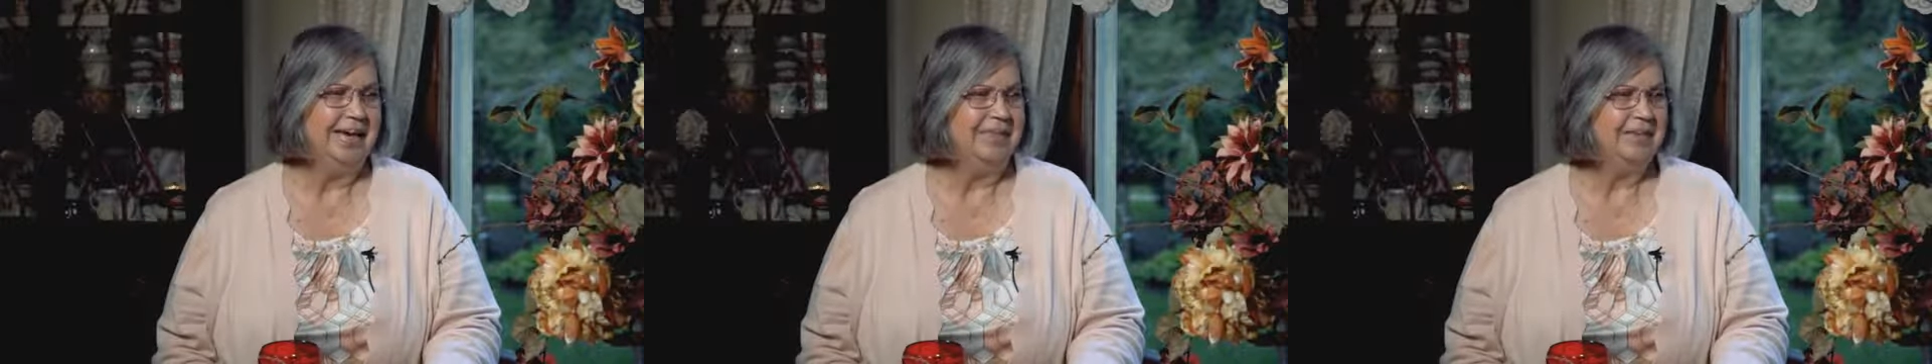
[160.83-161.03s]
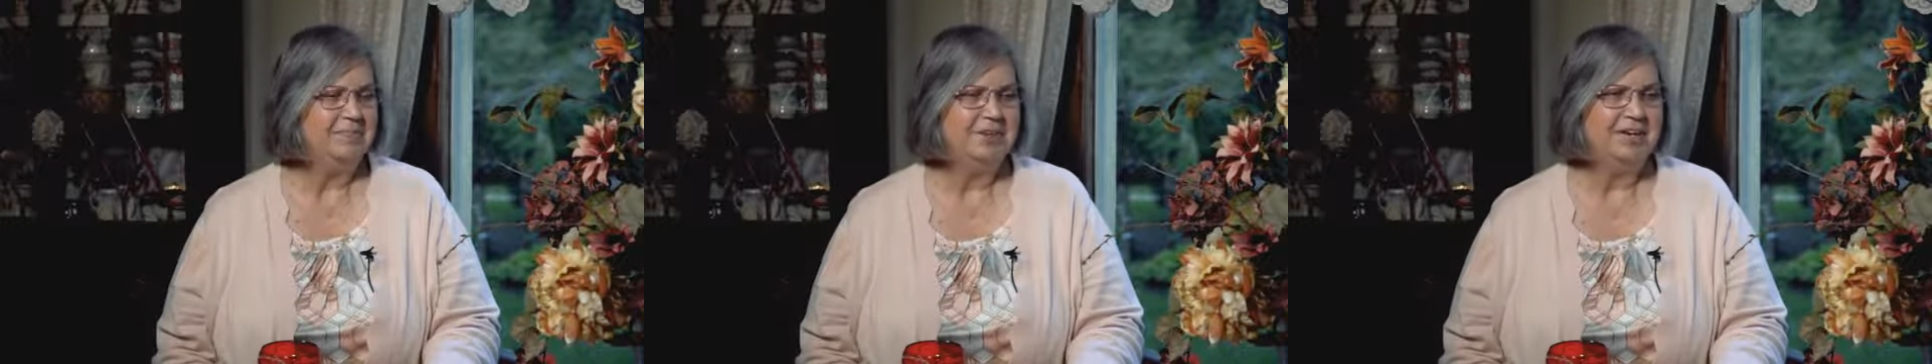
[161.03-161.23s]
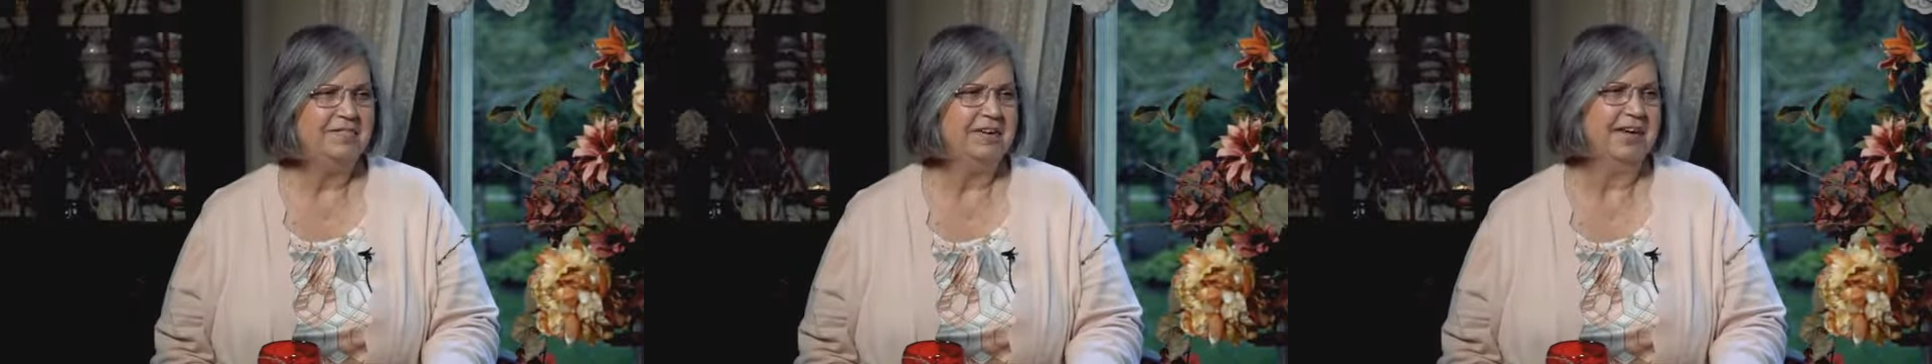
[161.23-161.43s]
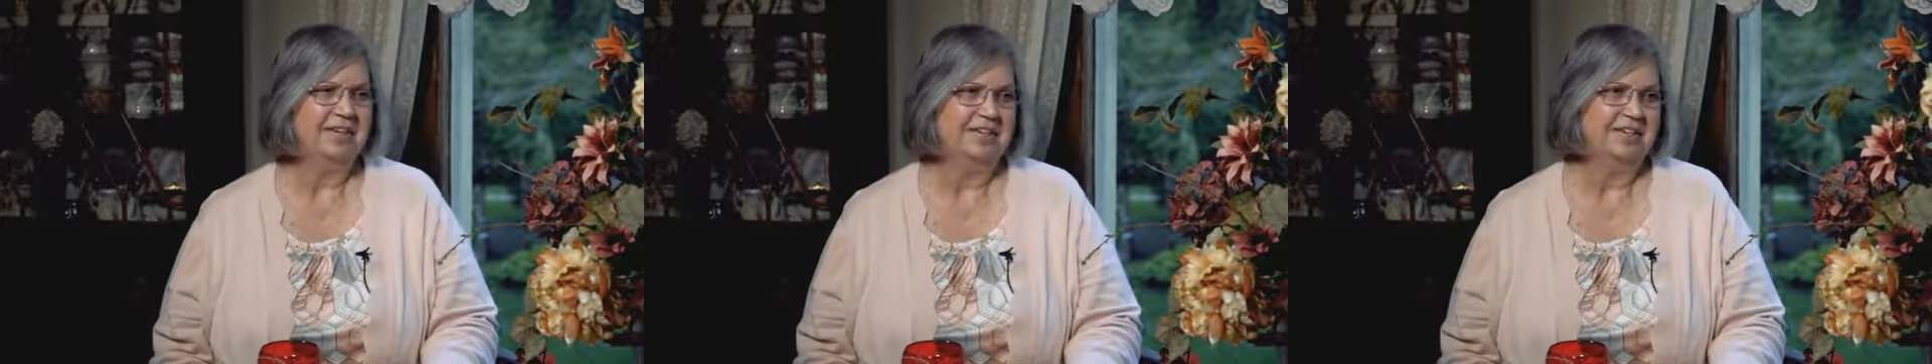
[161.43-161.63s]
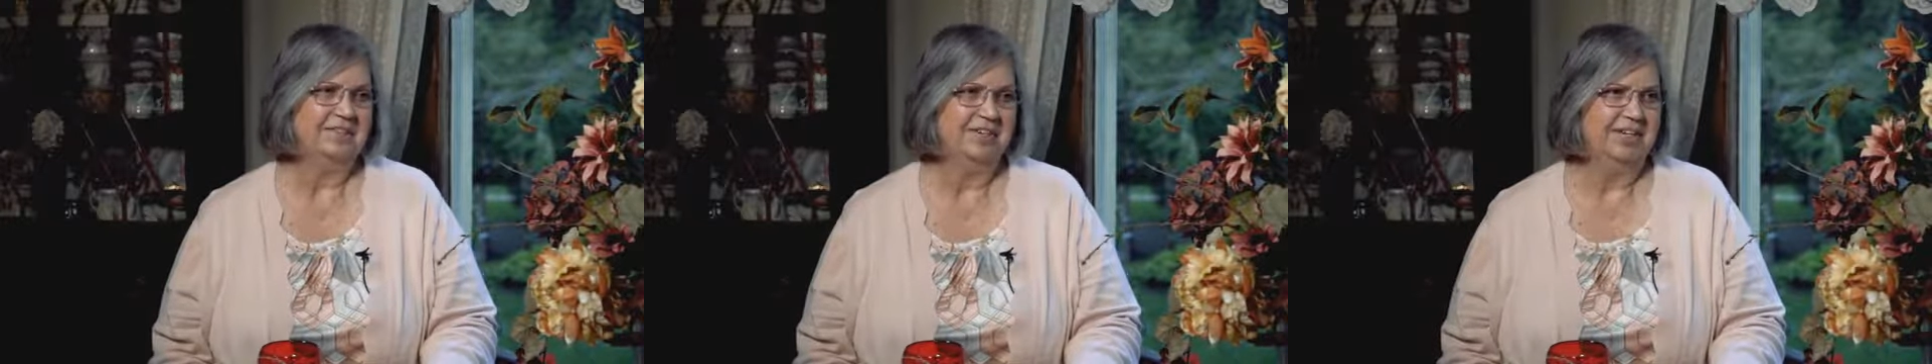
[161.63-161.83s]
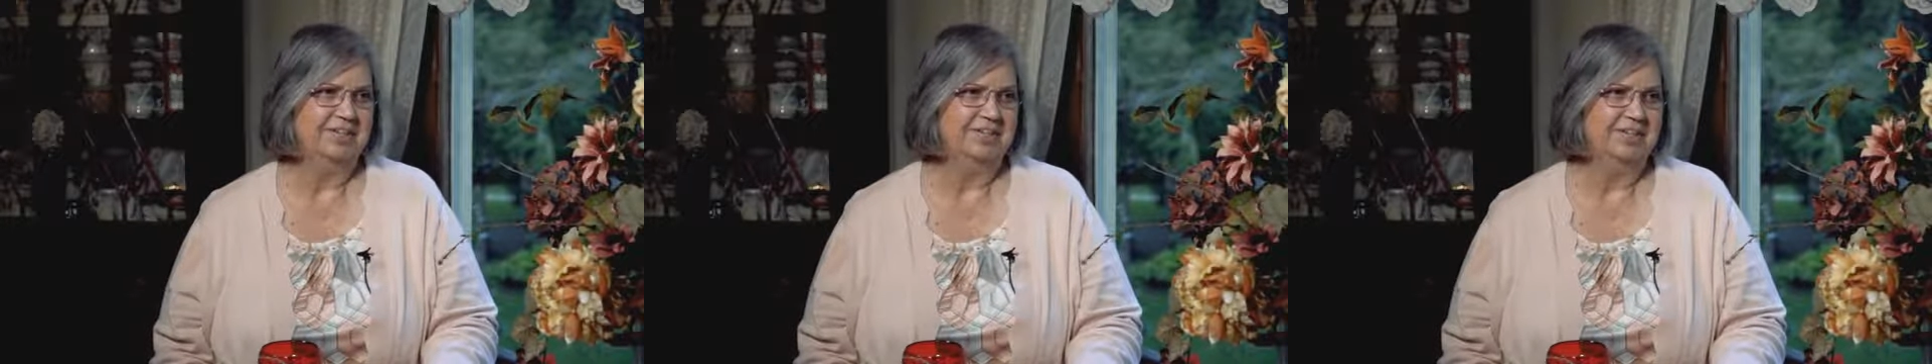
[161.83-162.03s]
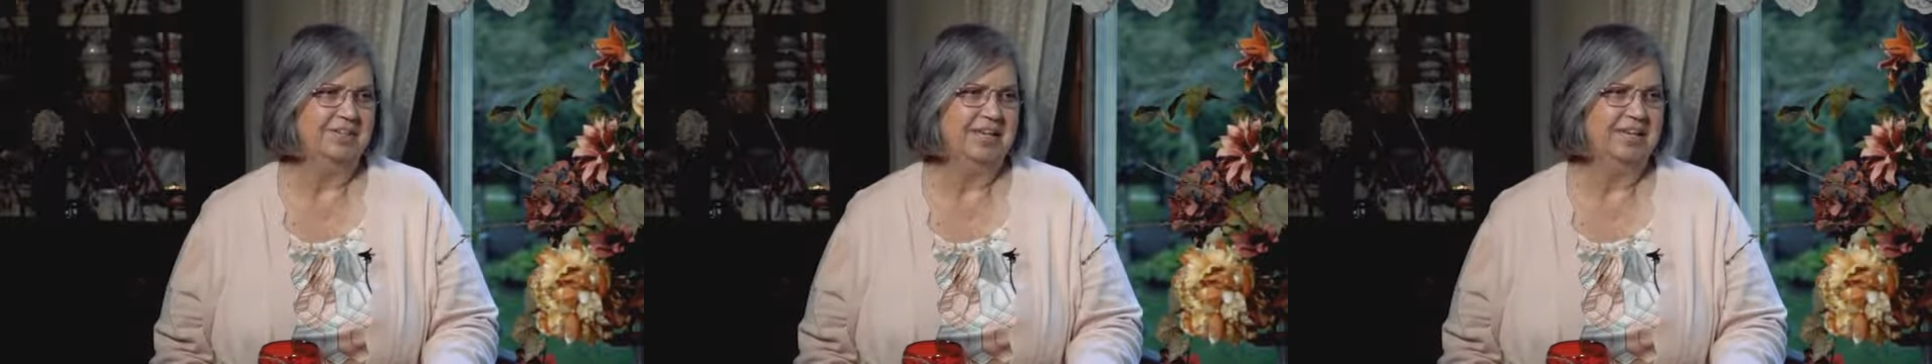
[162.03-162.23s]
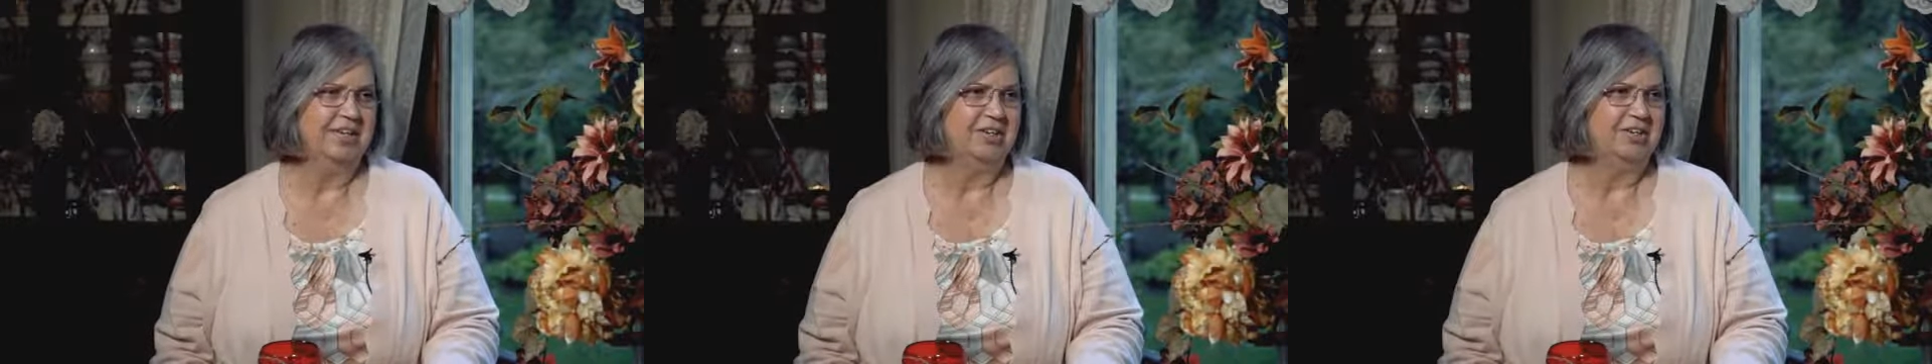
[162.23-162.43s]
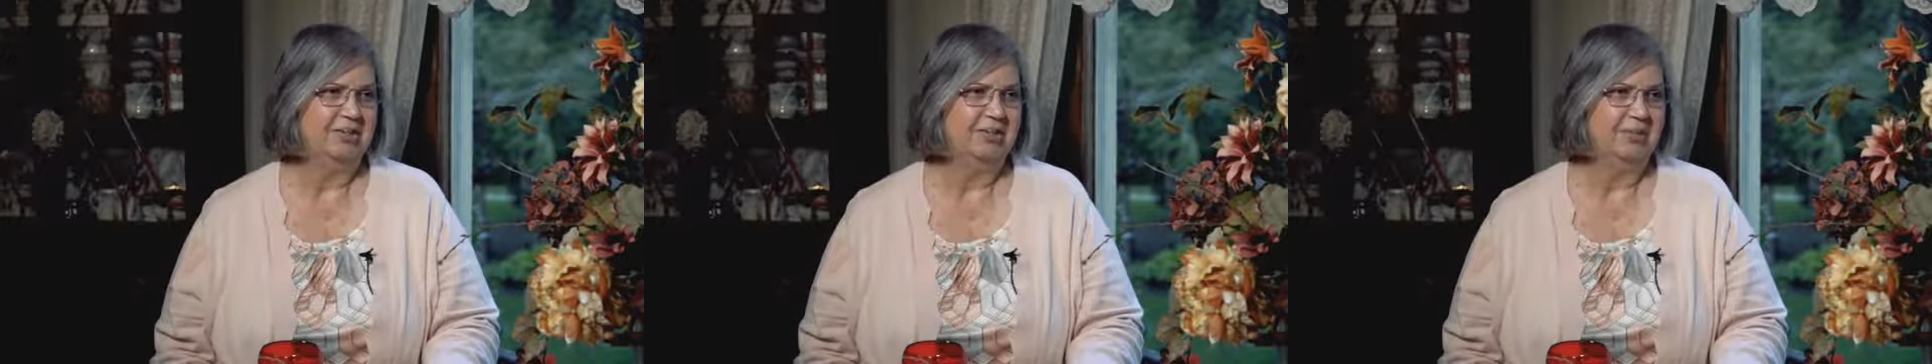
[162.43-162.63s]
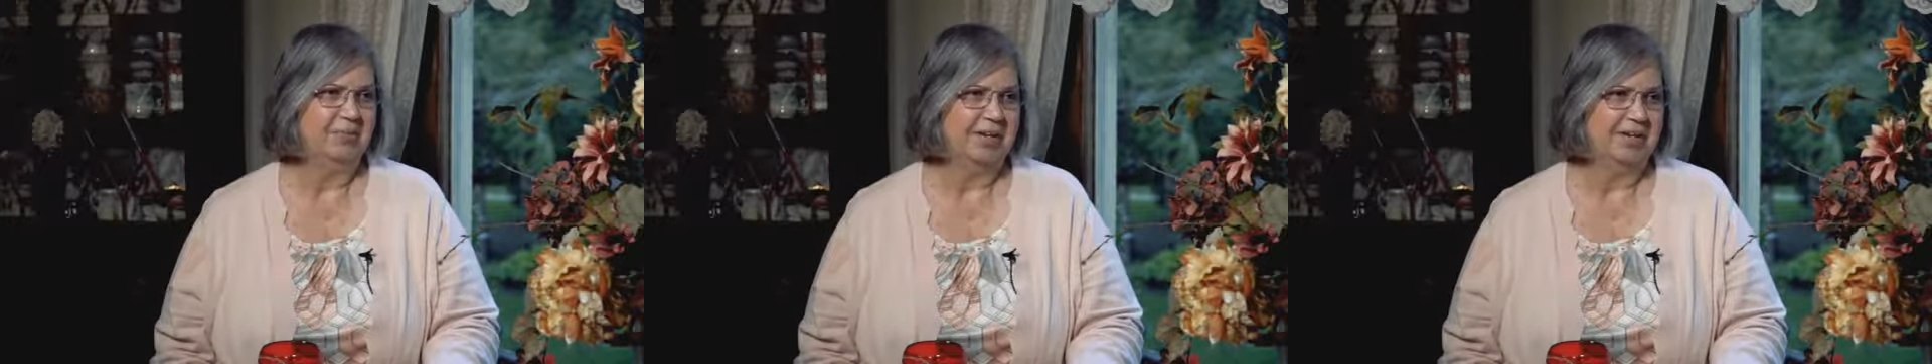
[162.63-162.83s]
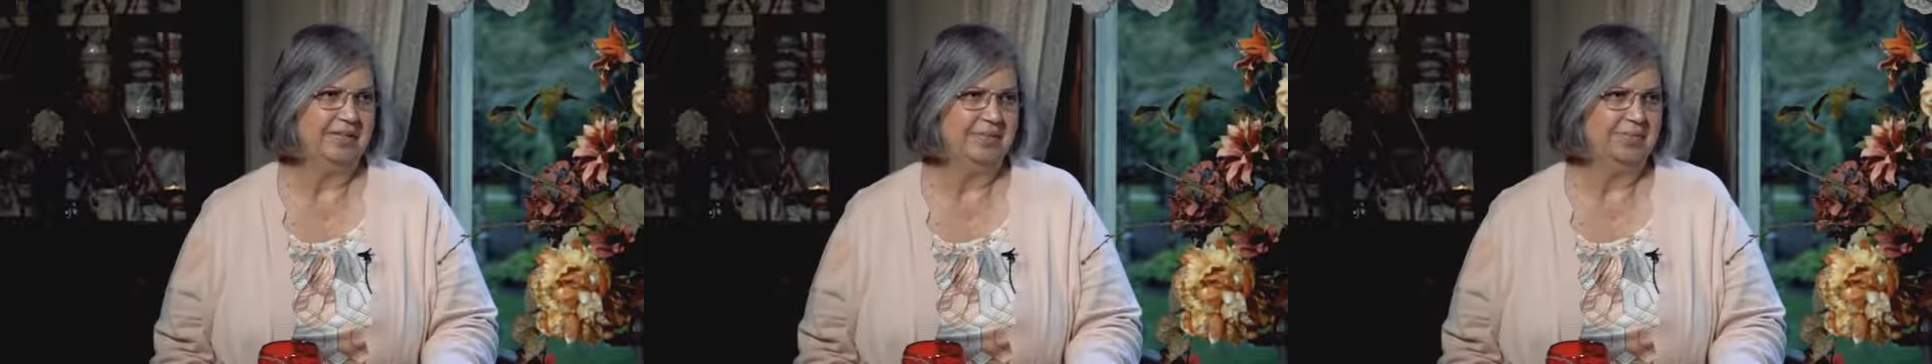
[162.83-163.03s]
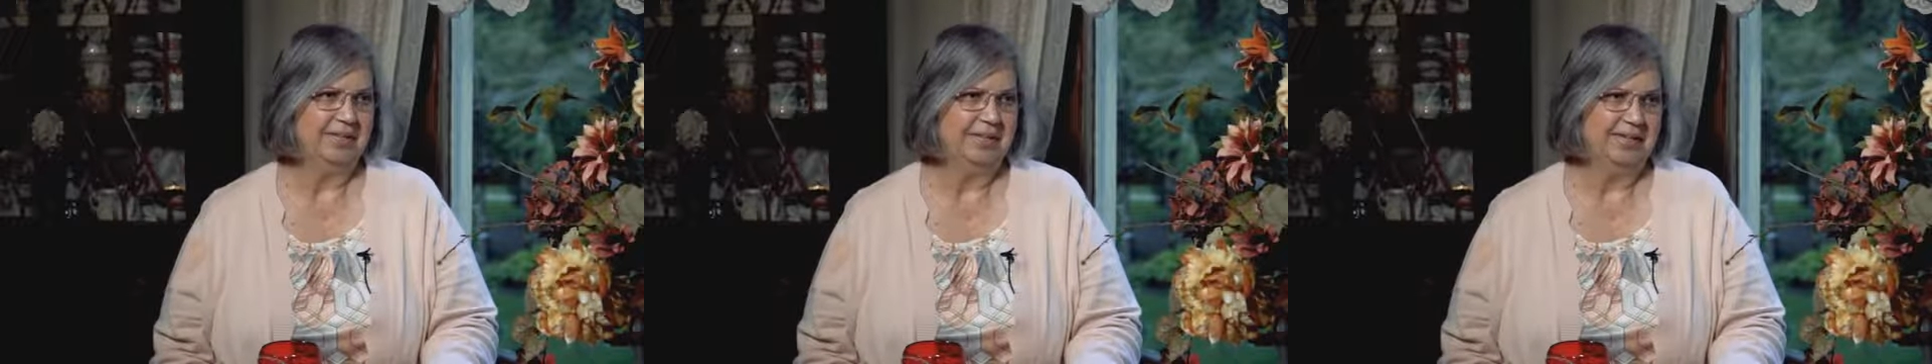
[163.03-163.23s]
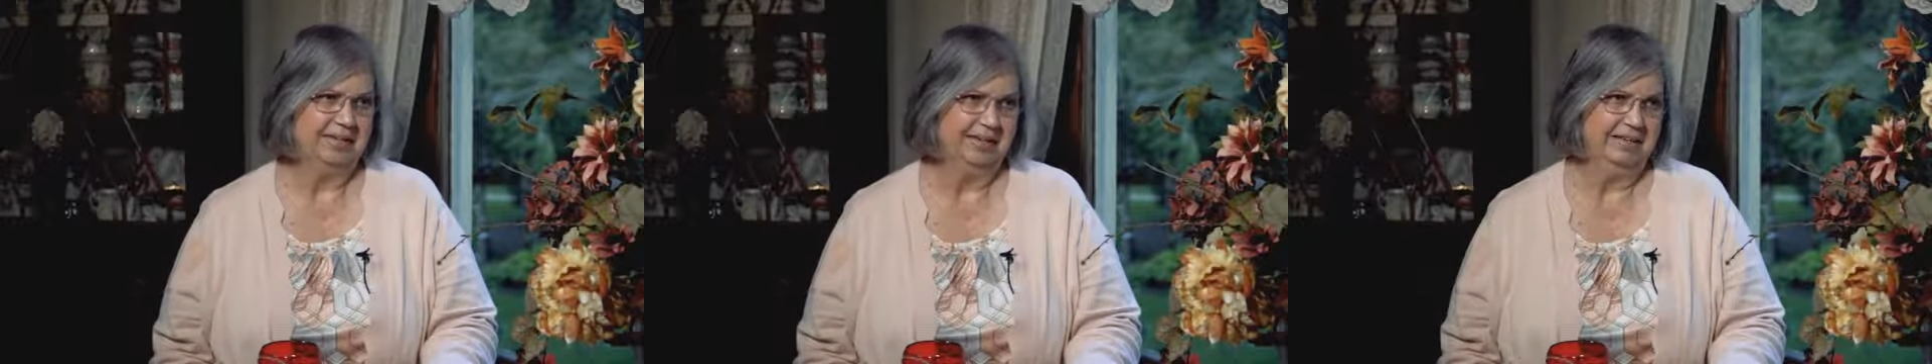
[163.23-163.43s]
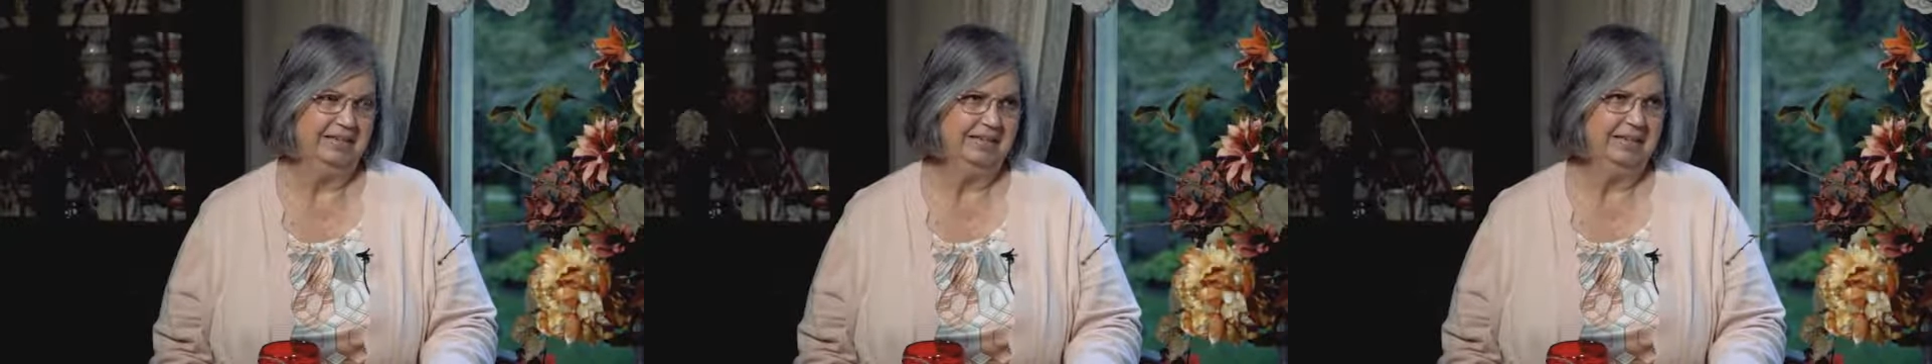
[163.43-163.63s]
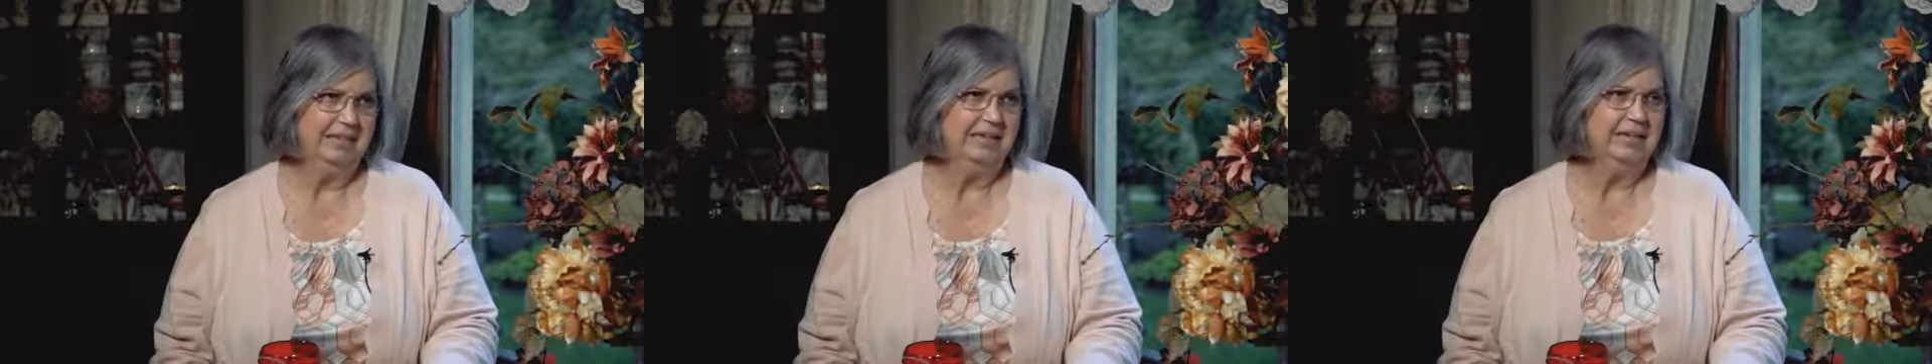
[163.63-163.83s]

And then we have activities that they can do throughout the weekend.